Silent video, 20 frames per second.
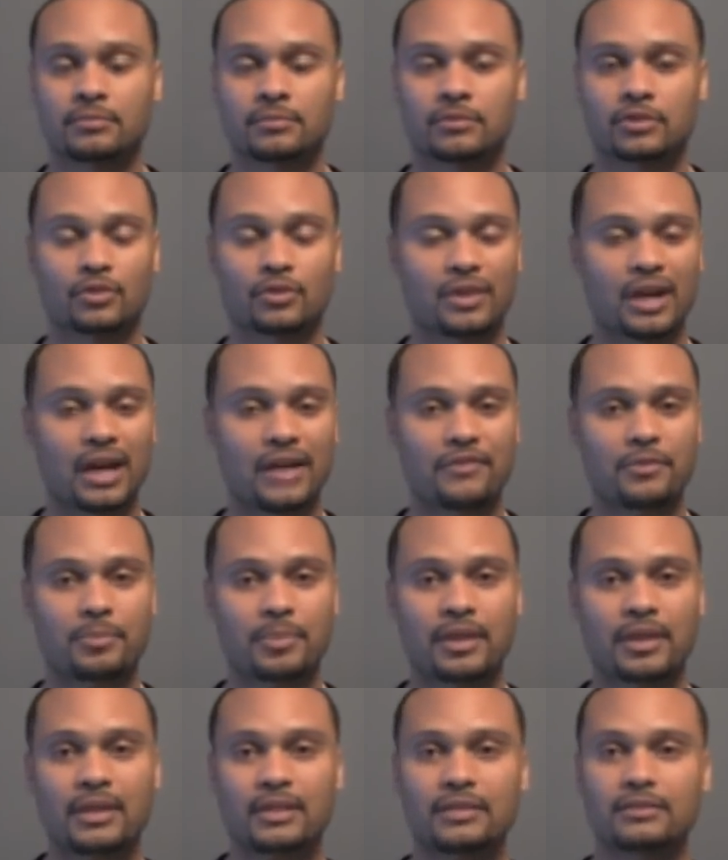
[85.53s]
So God
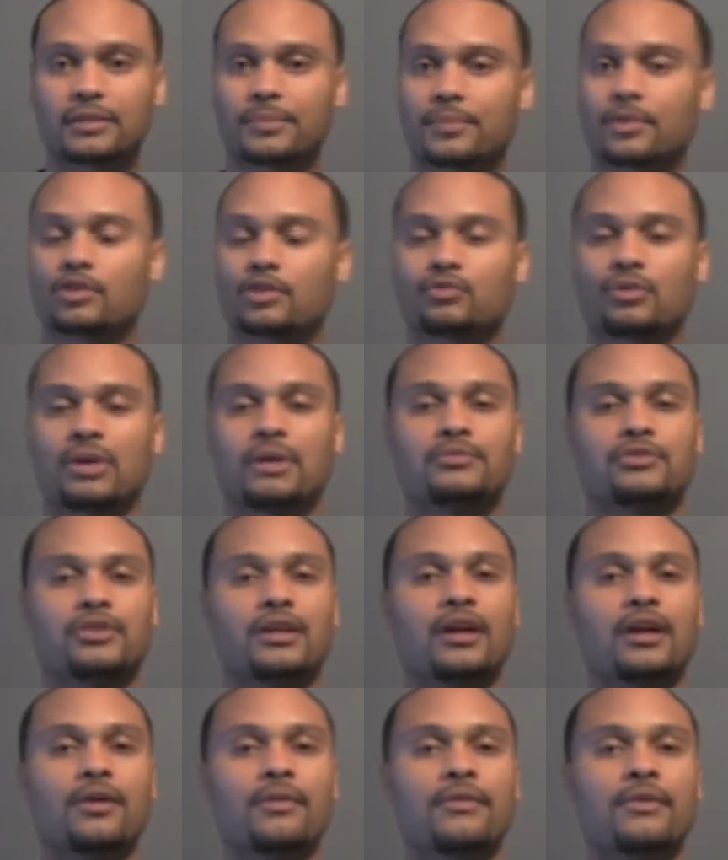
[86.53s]
forbid something goes wrong with your
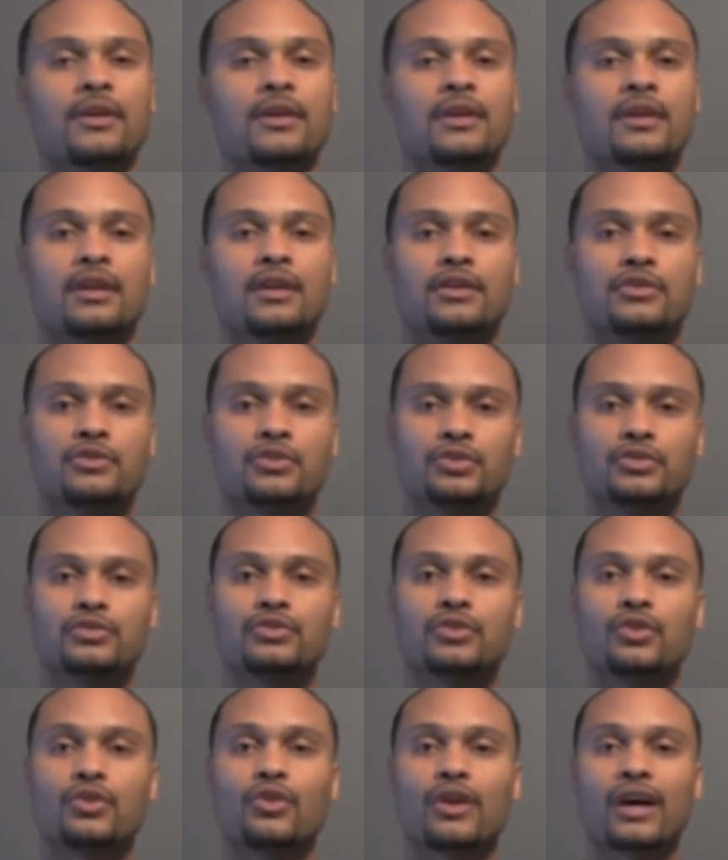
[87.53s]
health, you
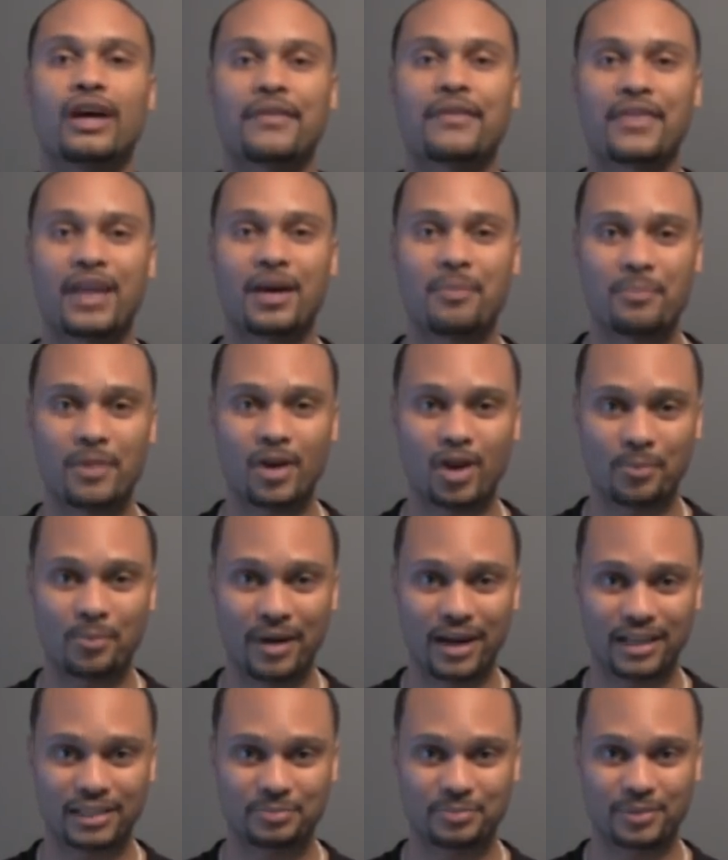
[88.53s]
still have that
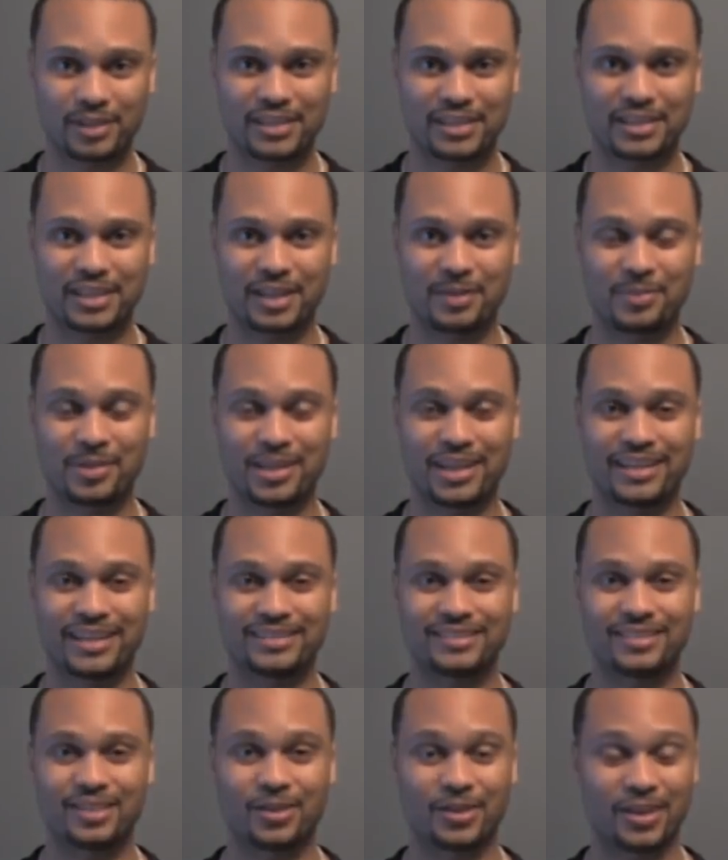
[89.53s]
mailbox money coming in,
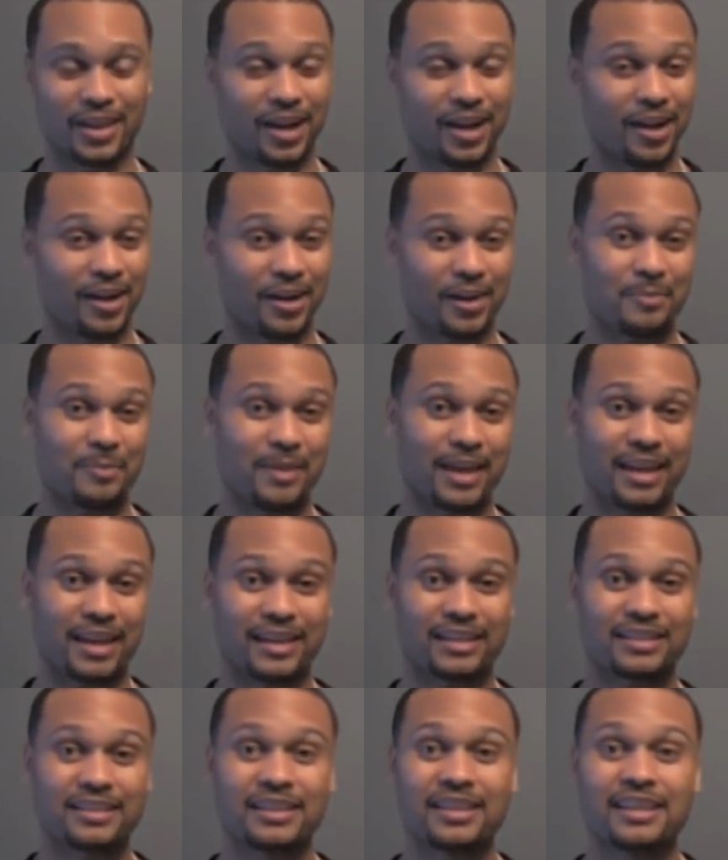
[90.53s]
or the
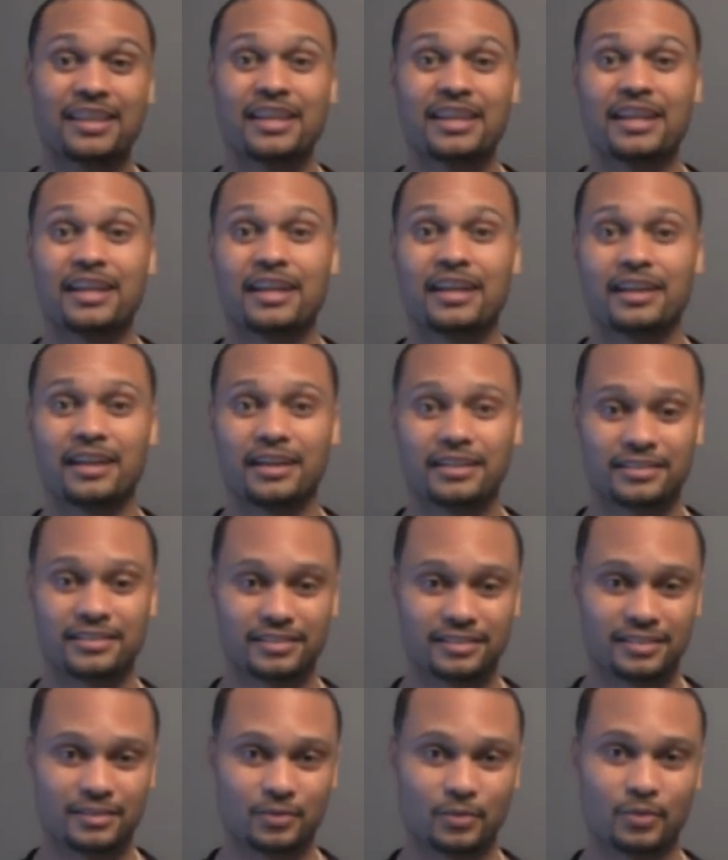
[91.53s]
automatic
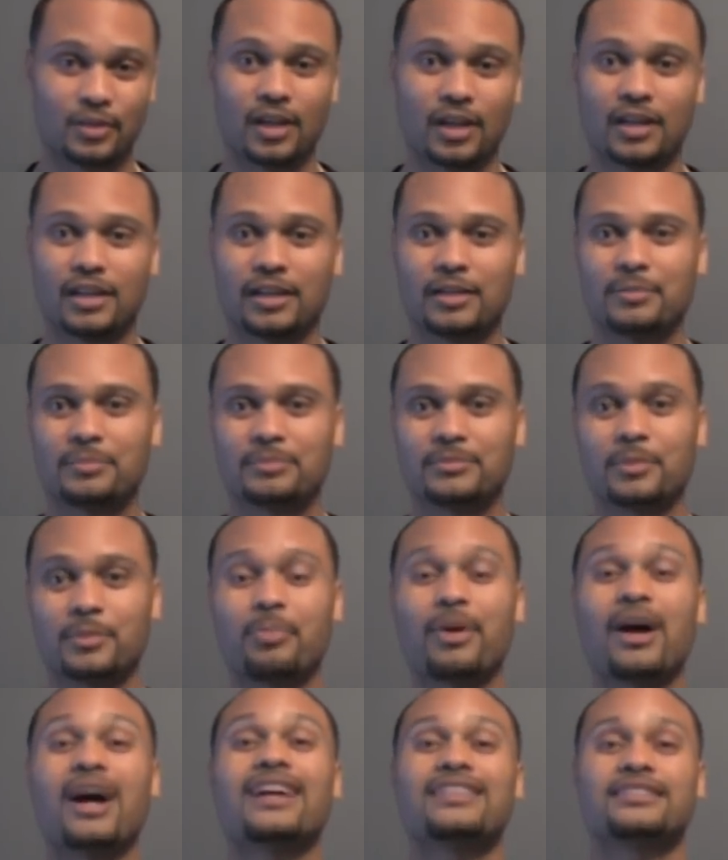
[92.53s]

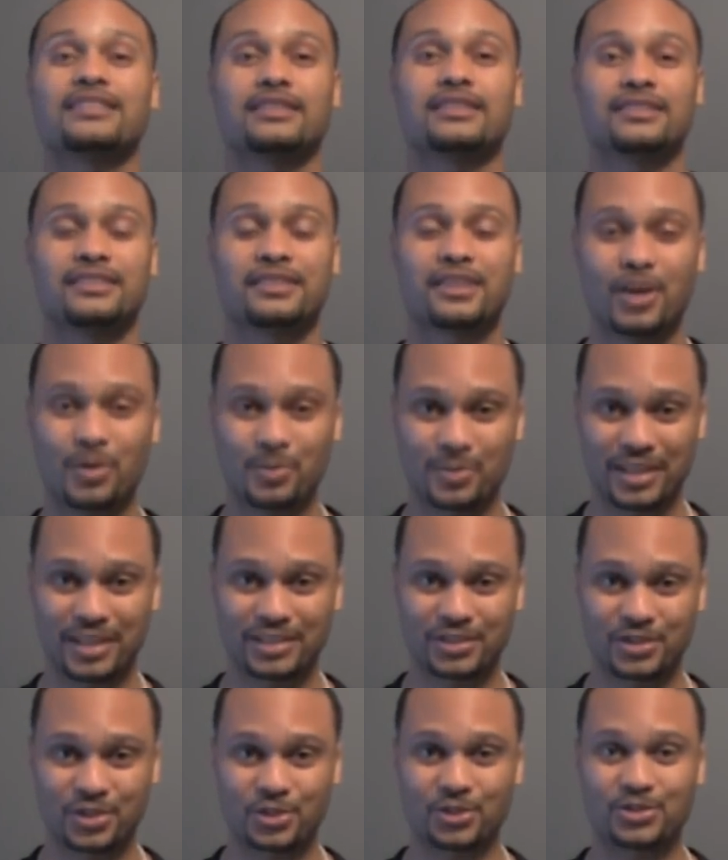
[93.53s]
deposit coming
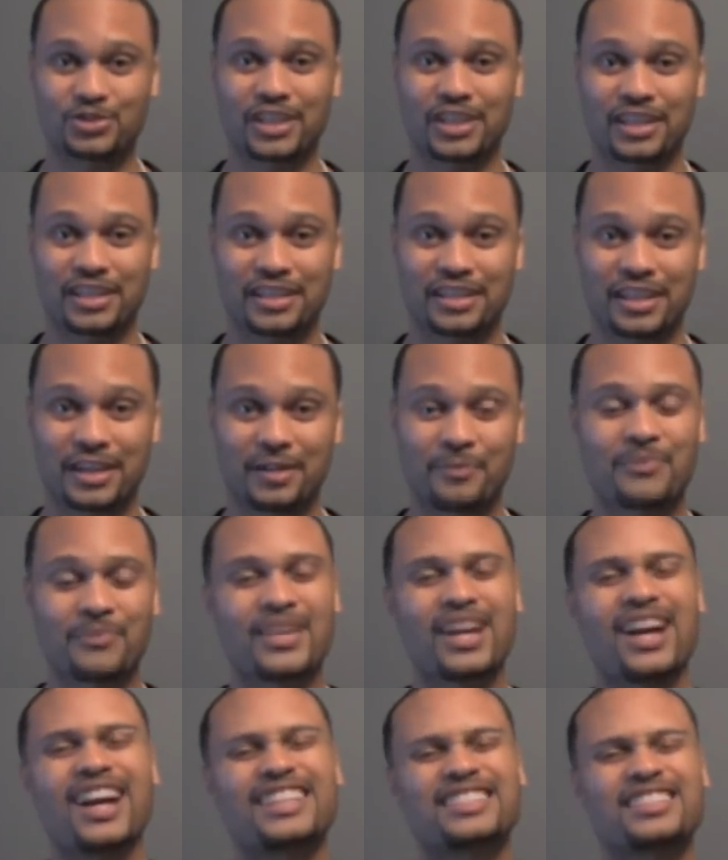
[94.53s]
into your checking account.
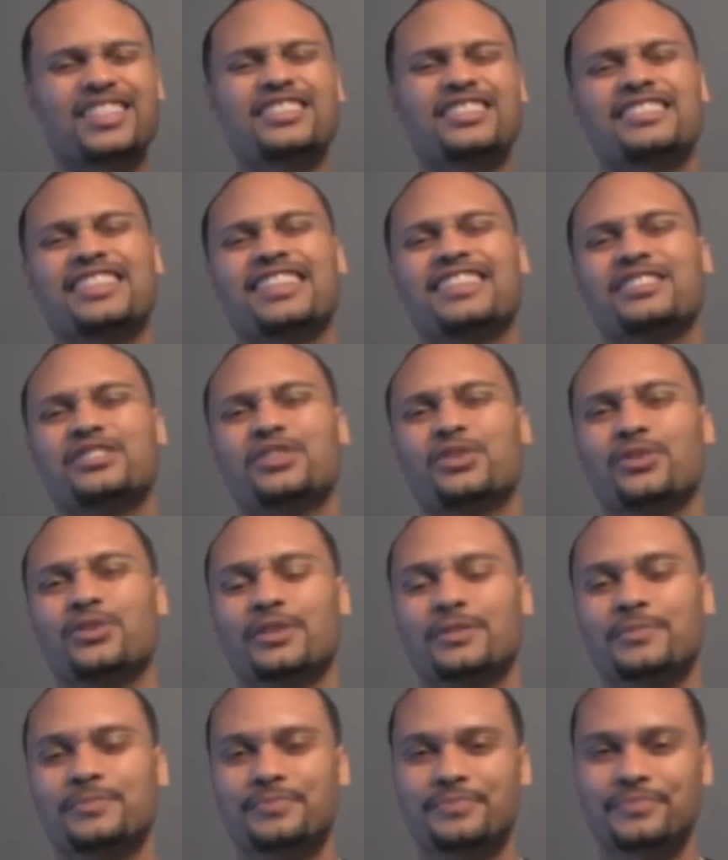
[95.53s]
Alright, so let's get into
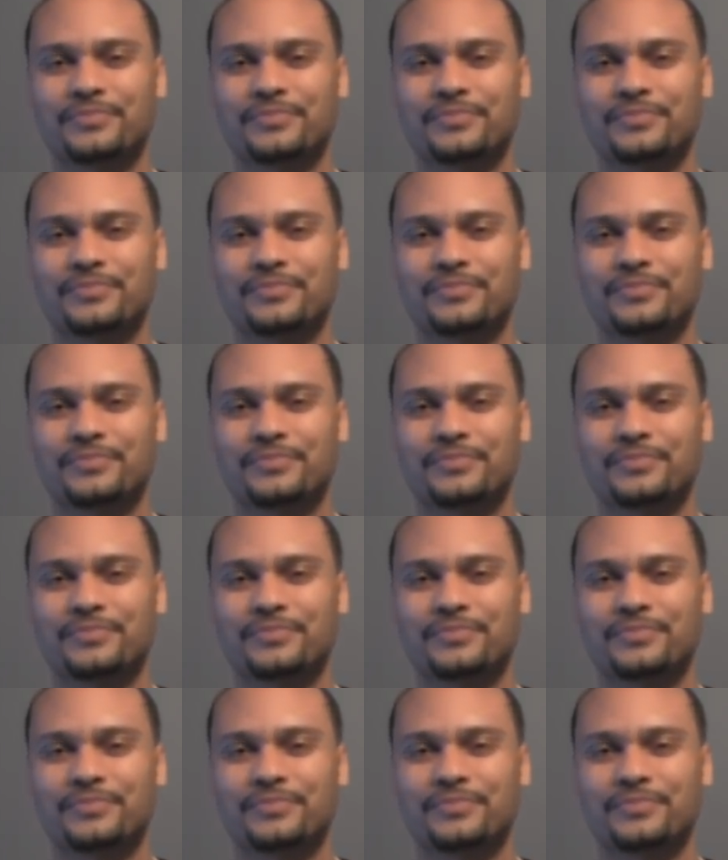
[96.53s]
it.